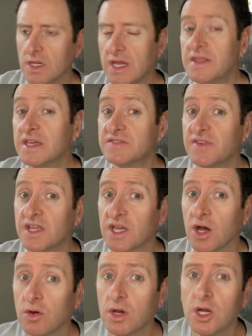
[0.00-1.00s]
In this
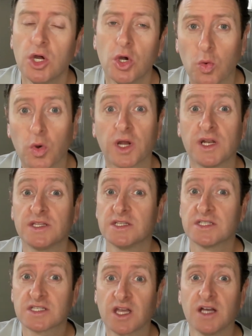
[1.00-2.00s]
video, we're going to
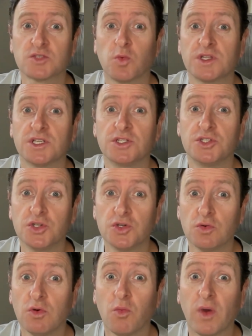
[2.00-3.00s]
discuss what to
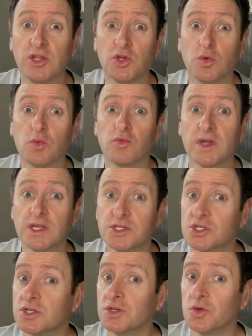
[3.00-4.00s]
do when you
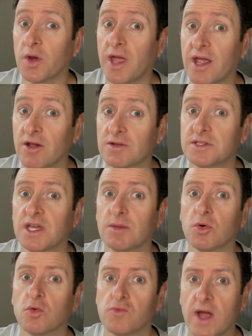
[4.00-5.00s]
reach your
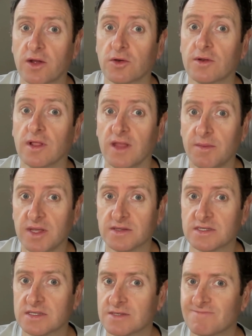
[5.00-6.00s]
Airtable record
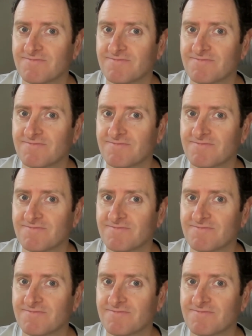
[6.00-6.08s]
limits.